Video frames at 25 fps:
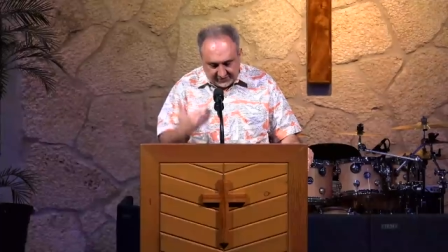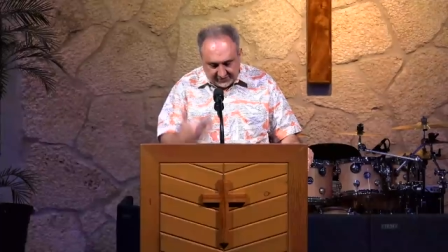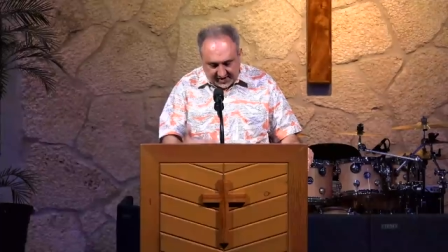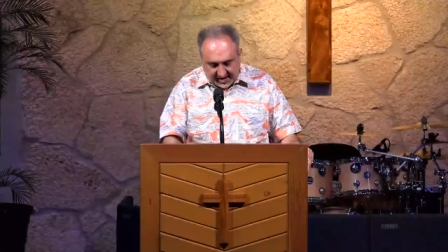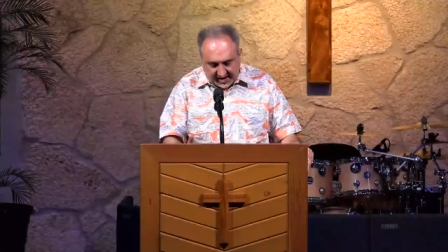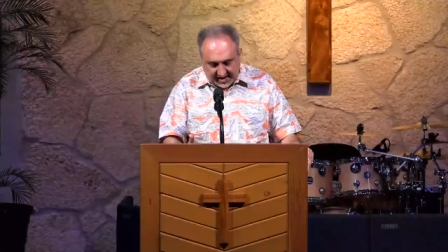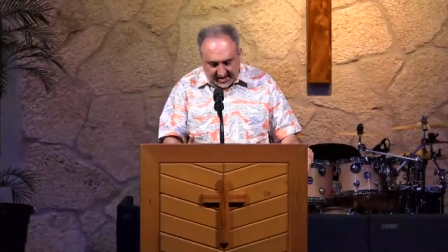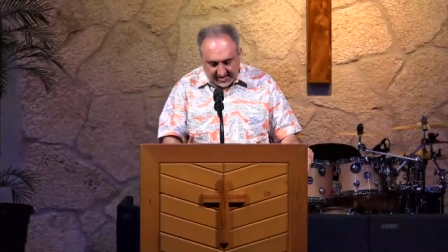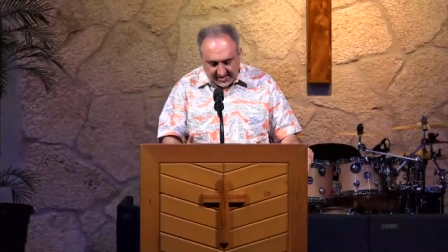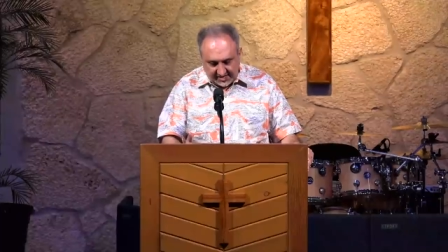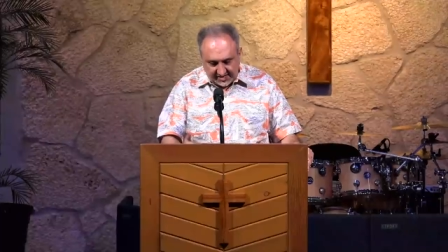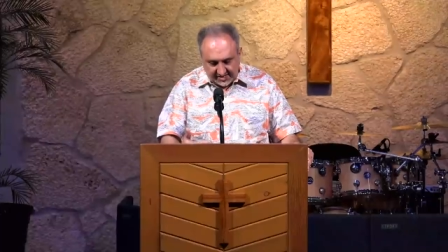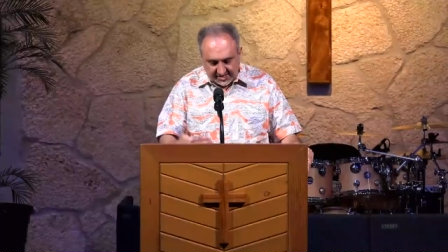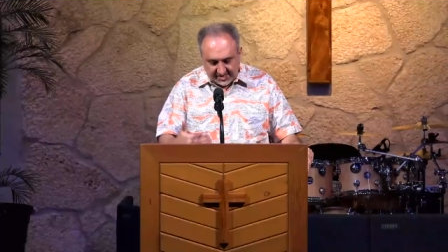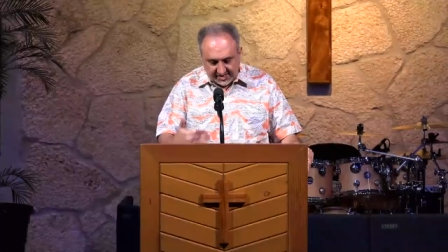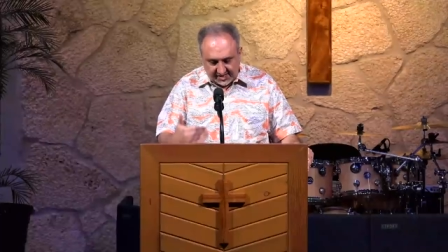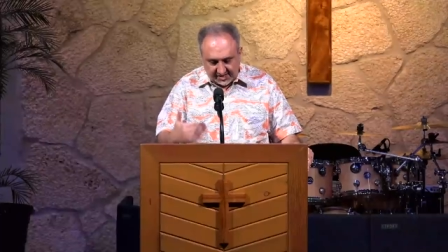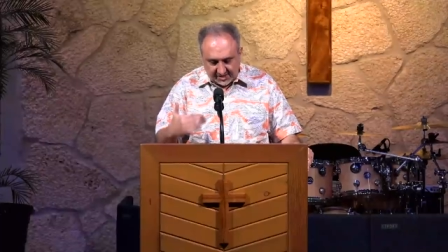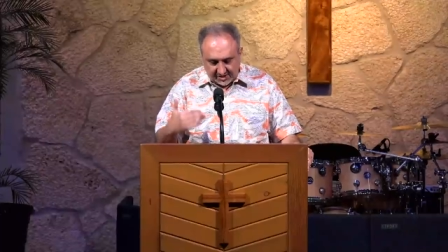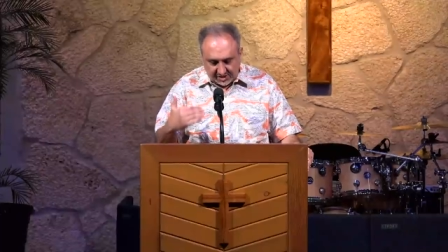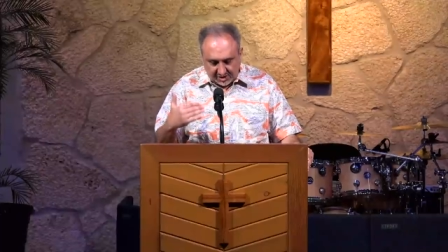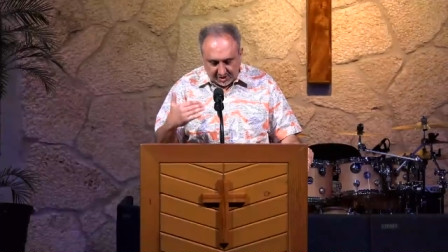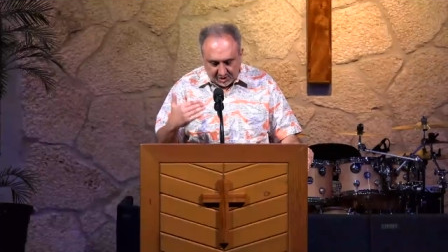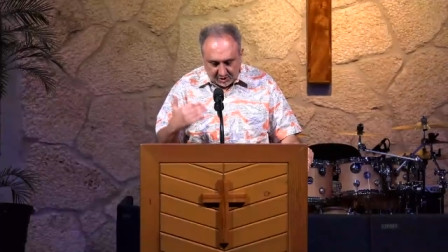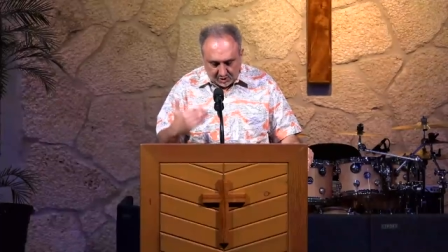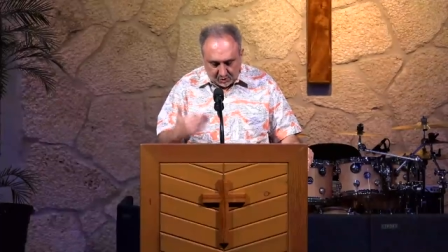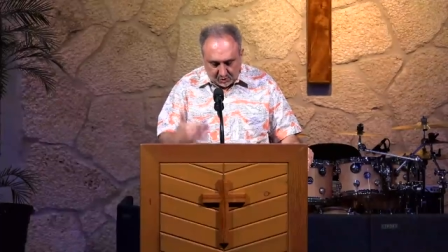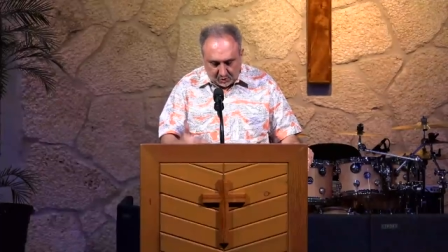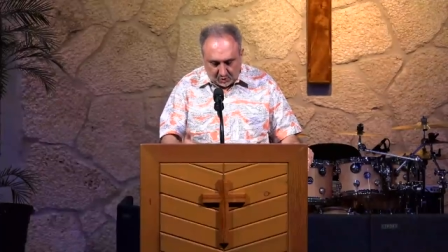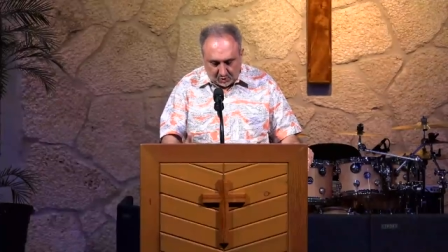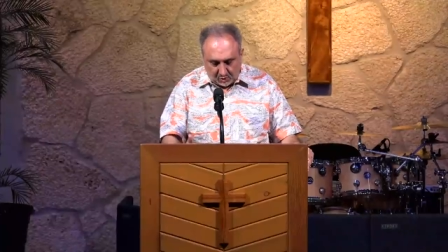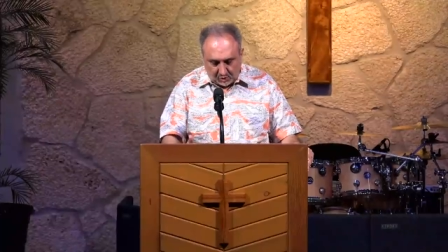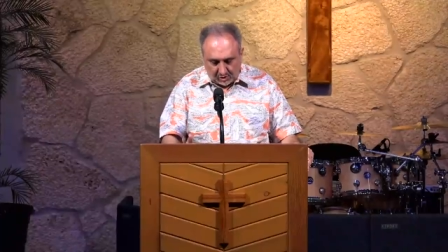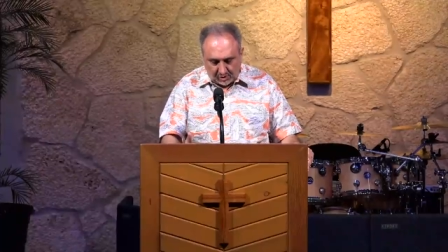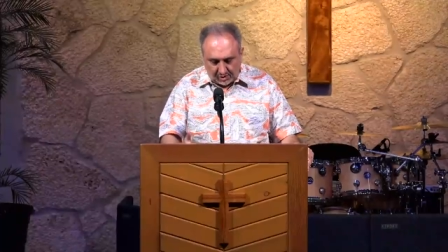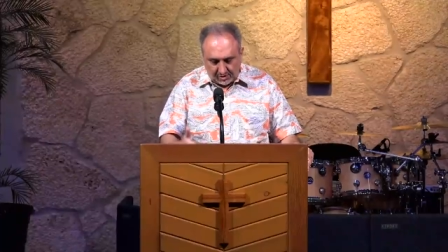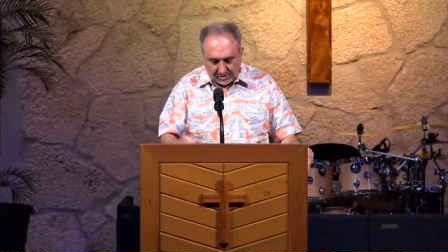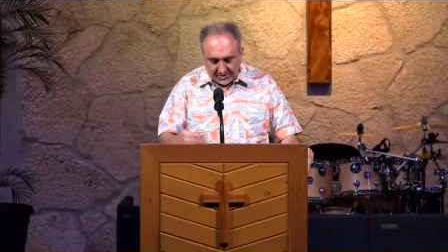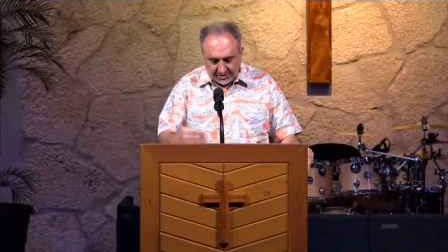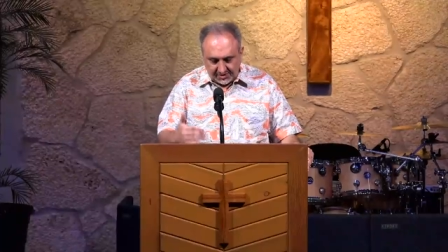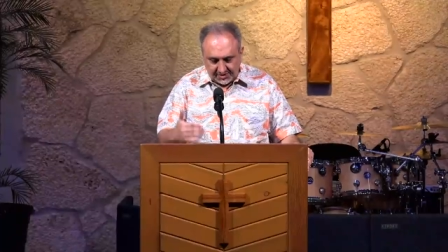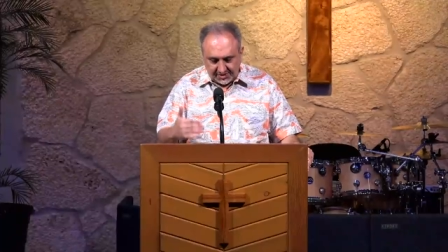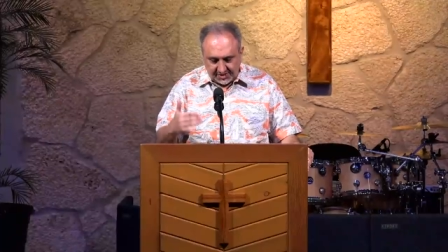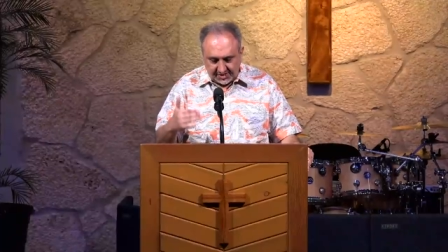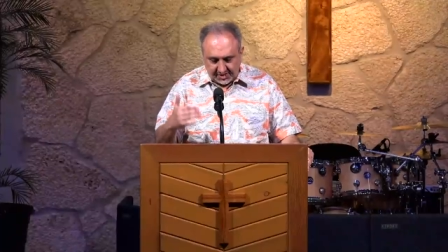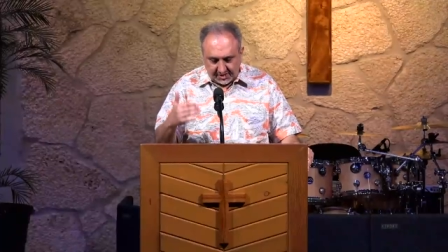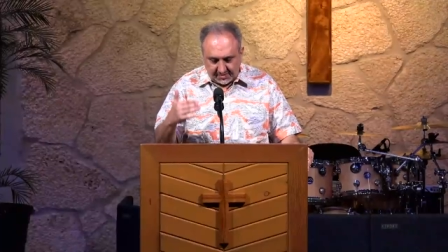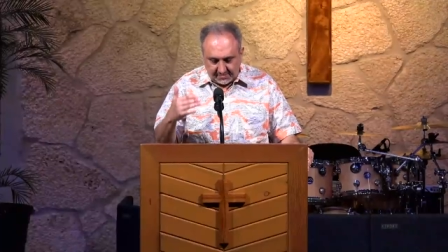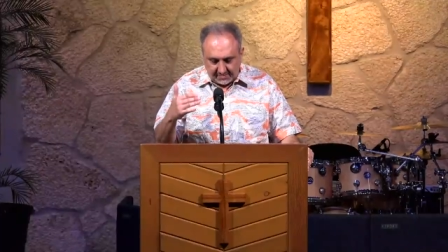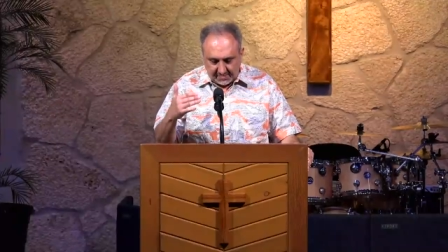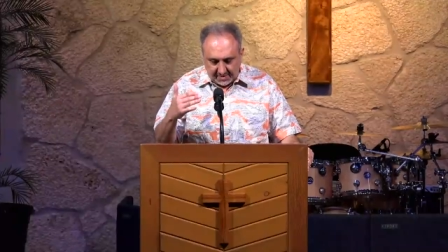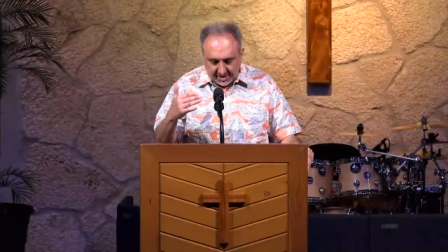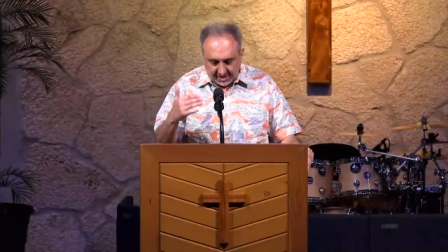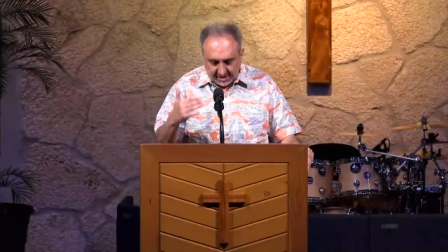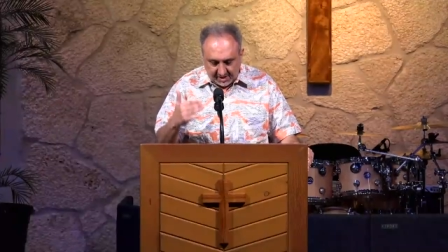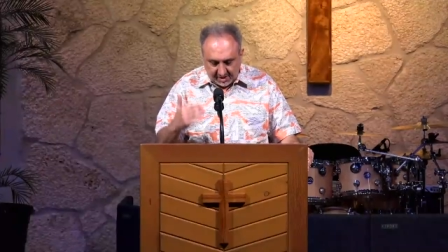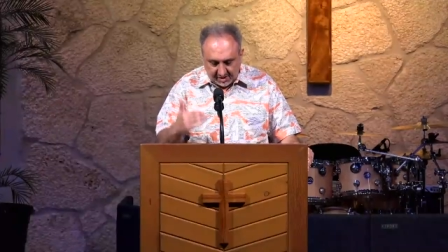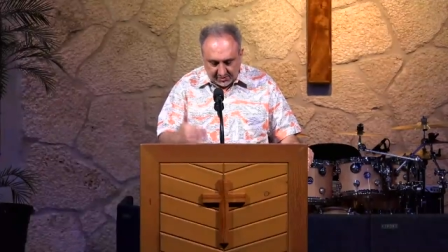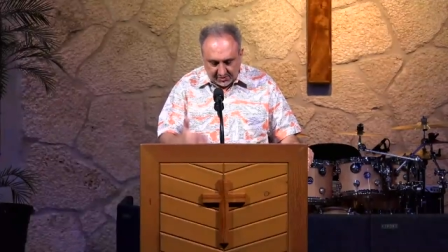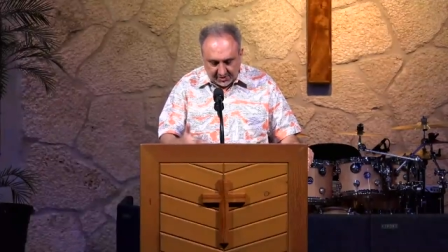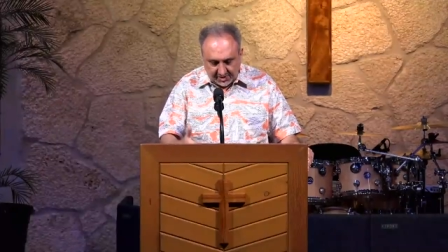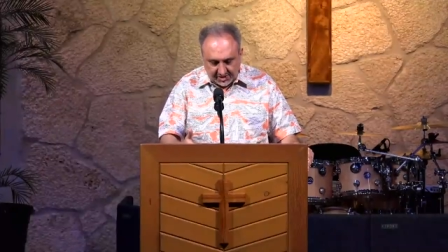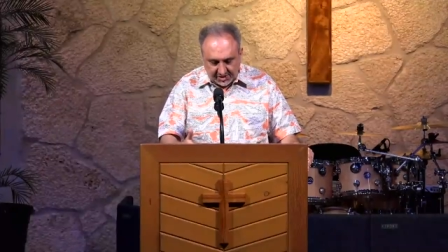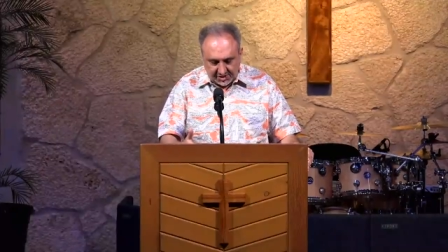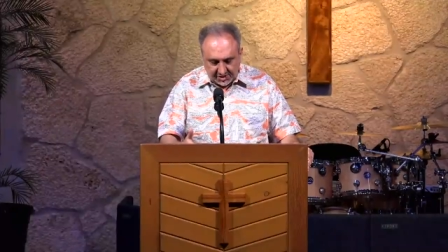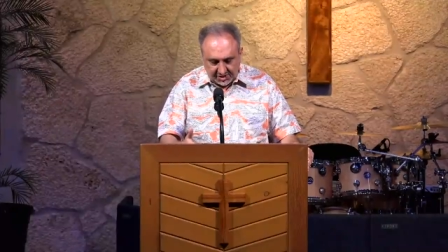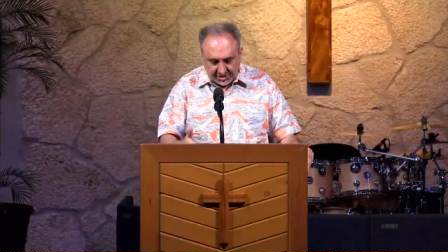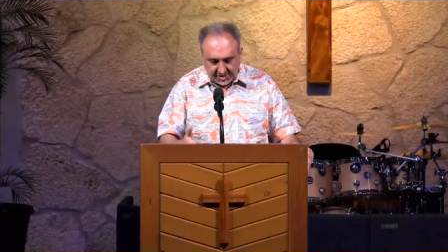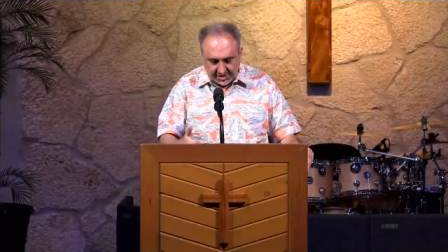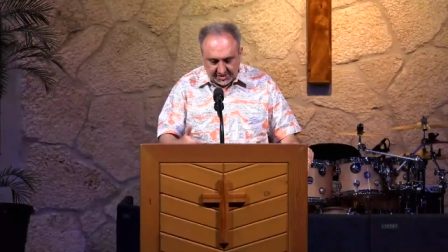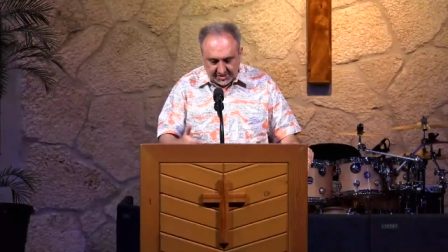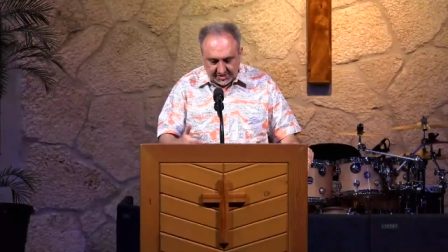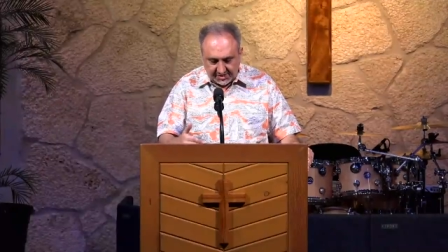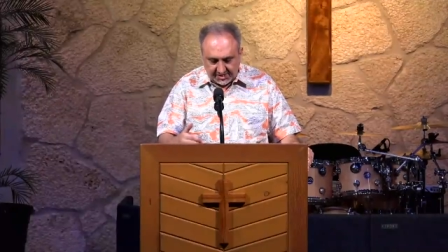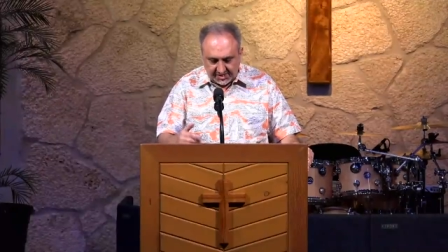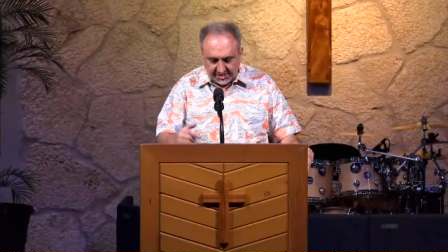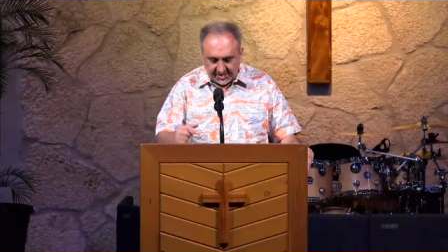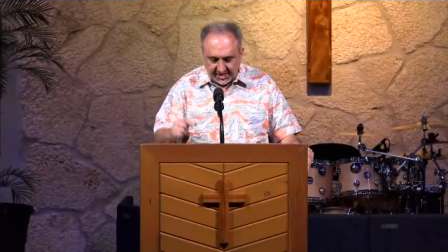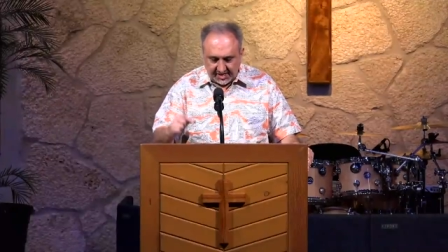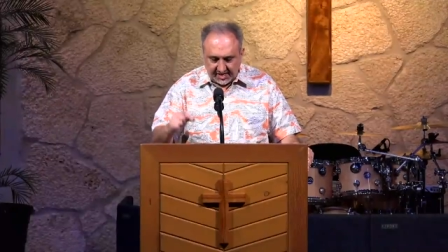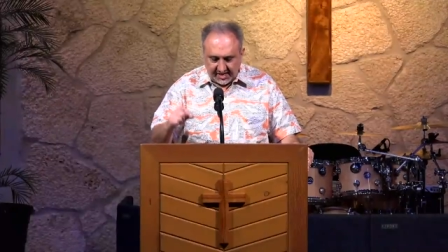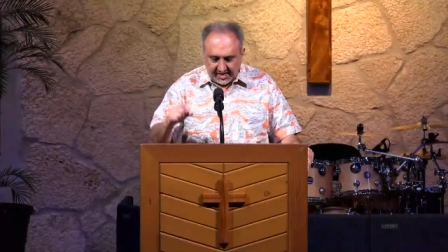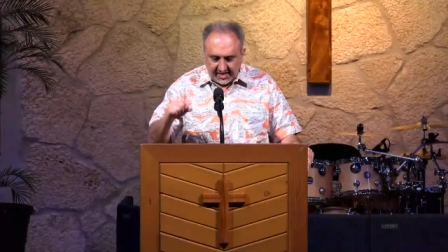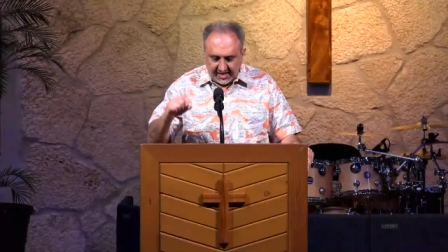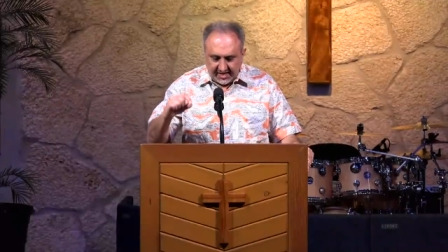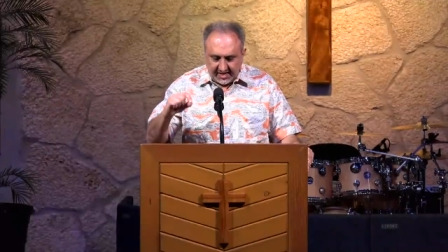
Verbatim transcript: fights and the quarrels among Christians